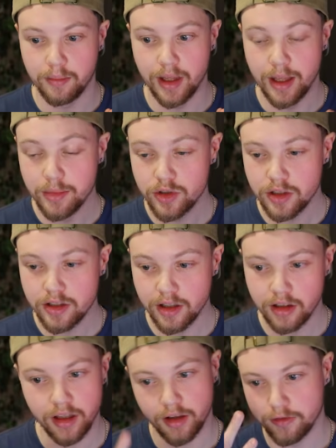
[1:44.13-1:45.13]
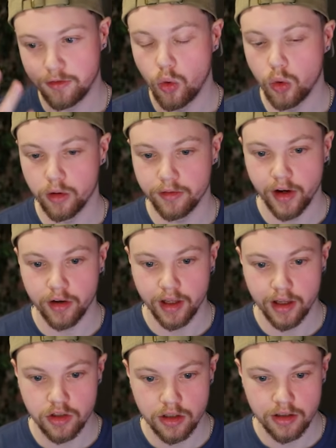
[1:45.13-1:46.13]
images here, like 4
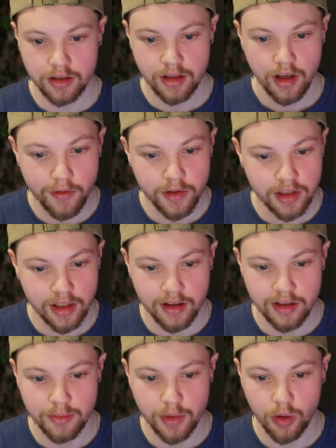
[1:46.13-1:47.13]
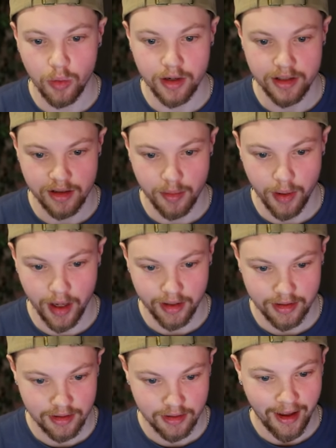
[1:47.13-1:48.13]
variations. Obviously this middle one is the
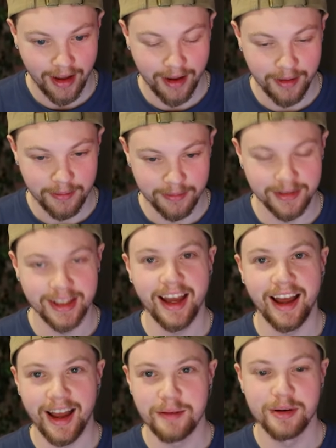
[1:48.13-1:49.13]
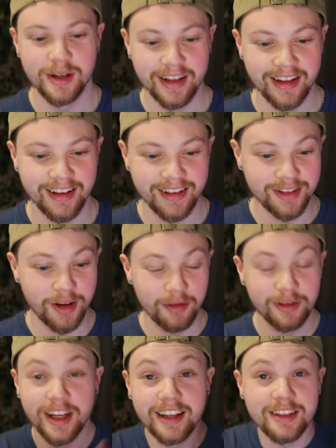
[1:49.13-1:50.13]
best. Yeah, I put in don't
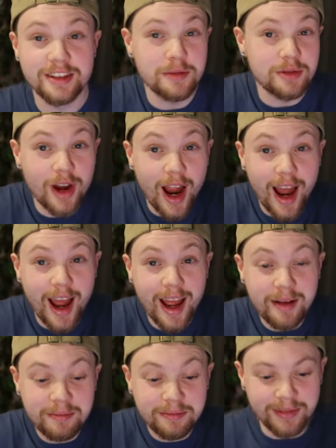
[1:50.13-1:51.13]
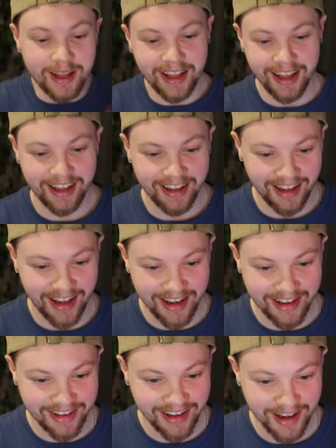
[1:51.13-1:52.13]
forget to subscribe
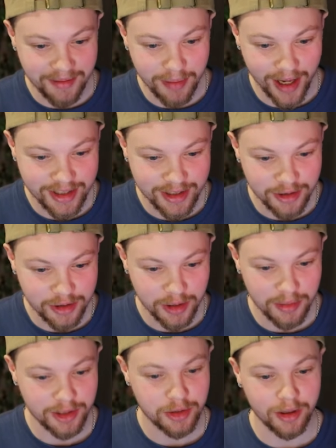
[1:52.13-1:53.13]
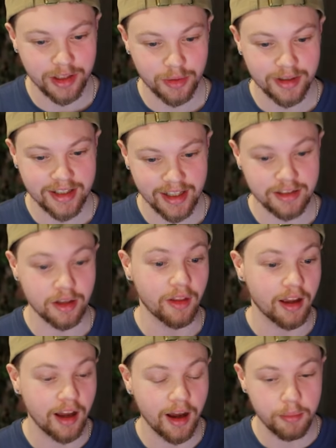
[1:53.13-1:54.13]
and best YouTuber 2026 on the
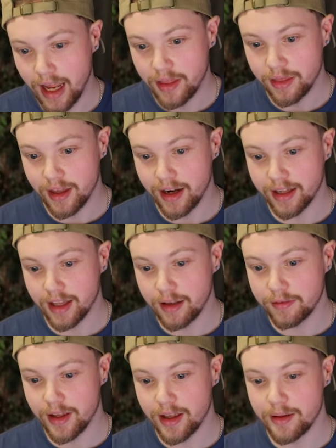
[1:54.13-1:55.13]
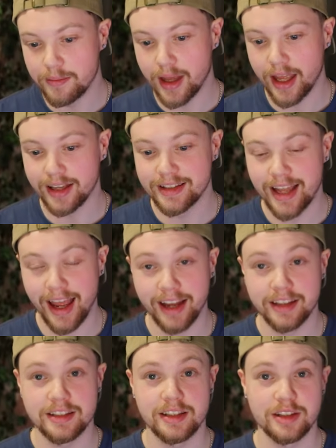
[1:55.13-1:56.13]
cup, and then I gave him a
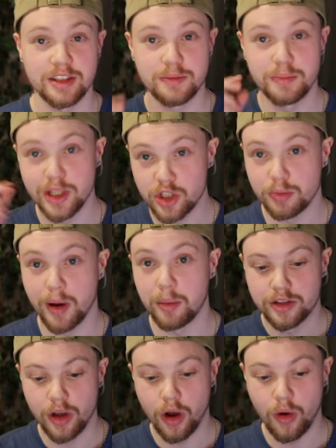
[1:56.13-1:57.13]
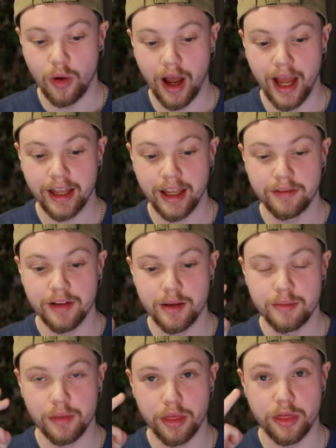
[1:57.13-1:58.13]
text speech bubble. So I gave
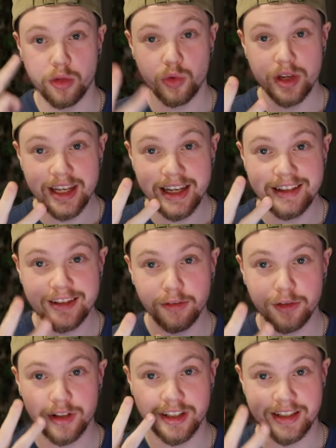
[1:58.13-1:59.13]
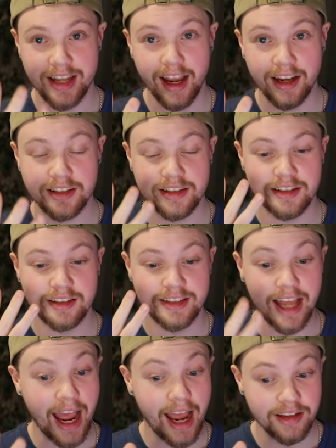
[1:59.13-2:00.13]
him 3 different text
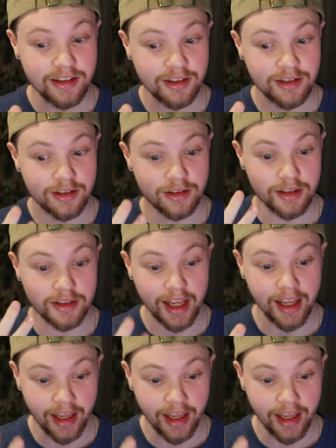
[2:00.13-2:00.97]
tasks to take